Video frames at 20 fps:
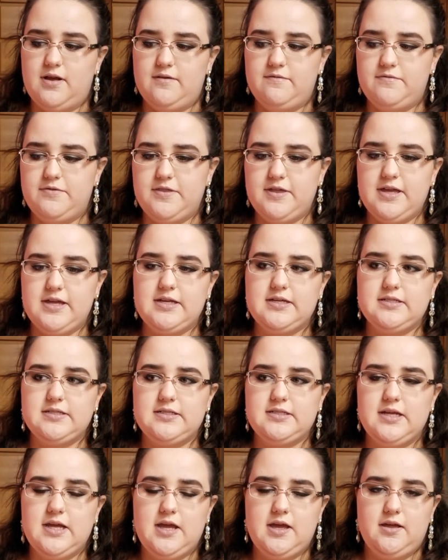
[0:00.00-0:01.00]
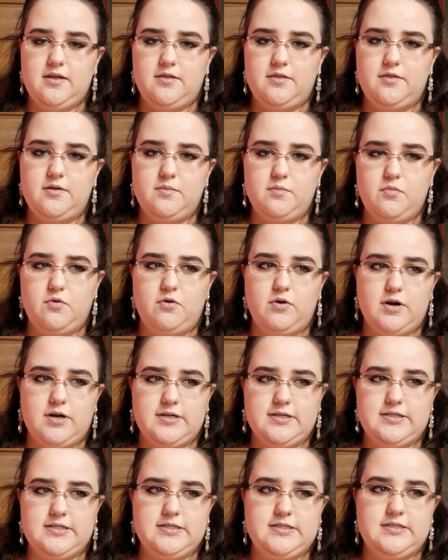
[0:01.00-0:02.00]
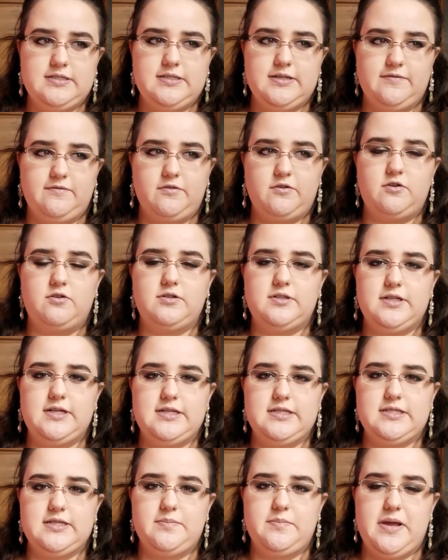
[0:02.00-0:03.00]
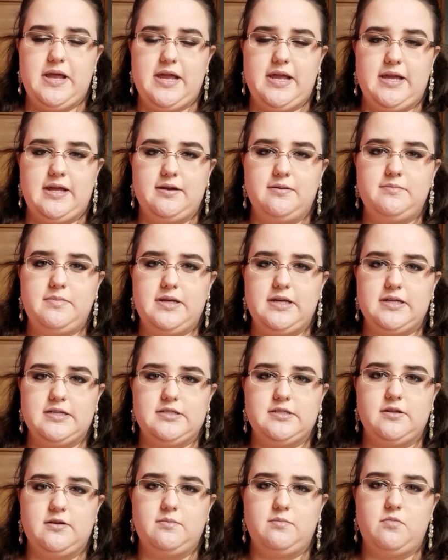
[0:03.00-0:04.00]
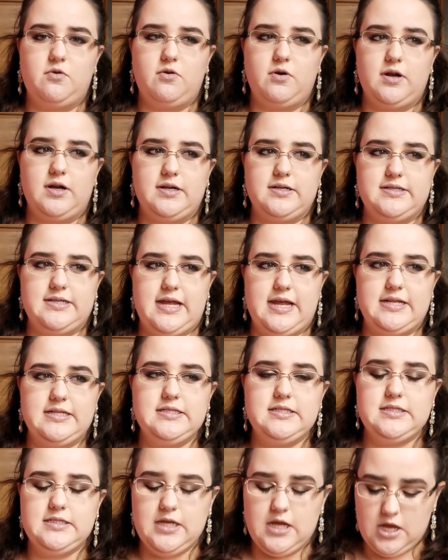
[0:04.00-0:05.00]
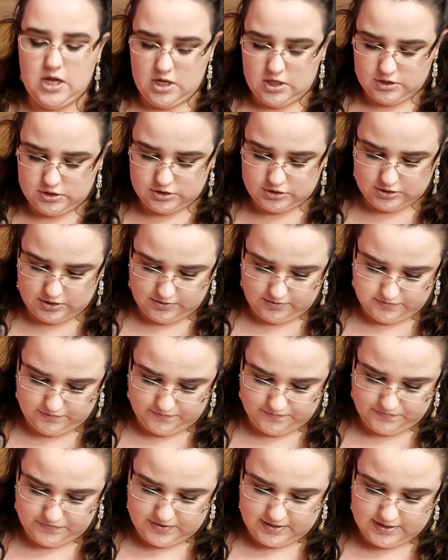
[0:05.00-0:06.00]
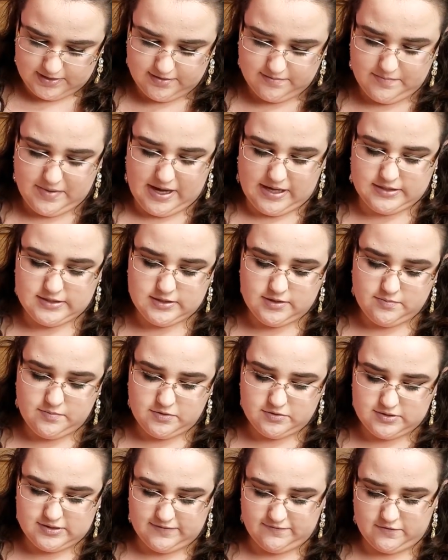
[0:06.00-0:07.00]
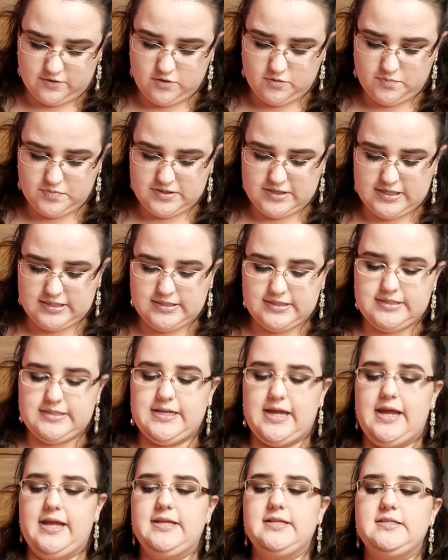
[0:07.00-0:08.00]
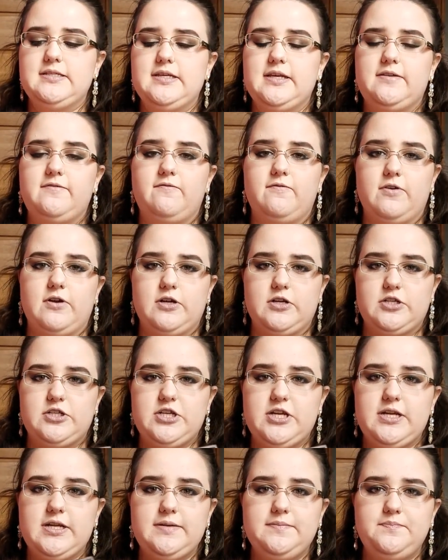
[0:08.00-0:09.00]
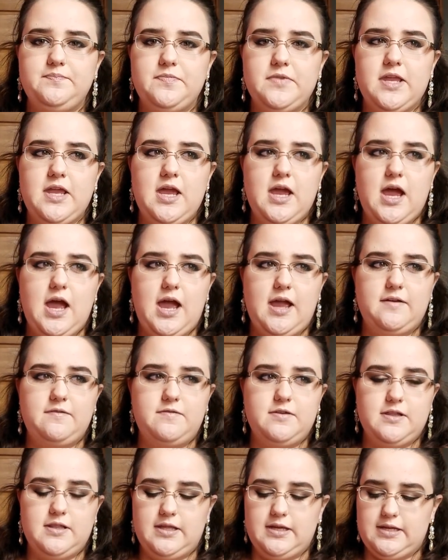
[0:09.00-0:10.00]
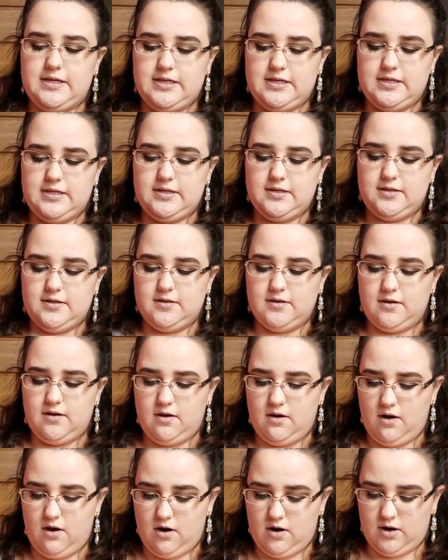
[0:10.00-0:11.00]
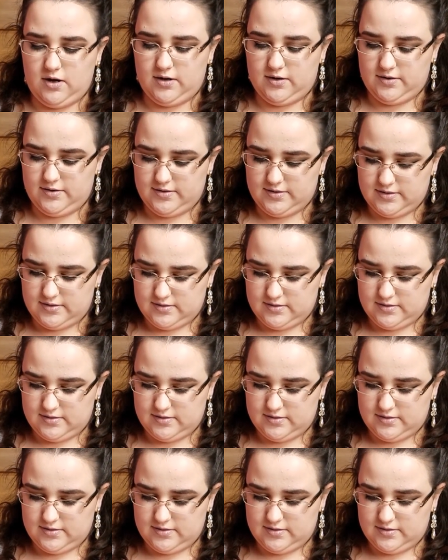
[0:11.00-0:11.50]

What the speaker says: of things, the more difficult it is to pan because they're more dense. So the mattes are the most difficult, but then satins like Virgin, I feel like are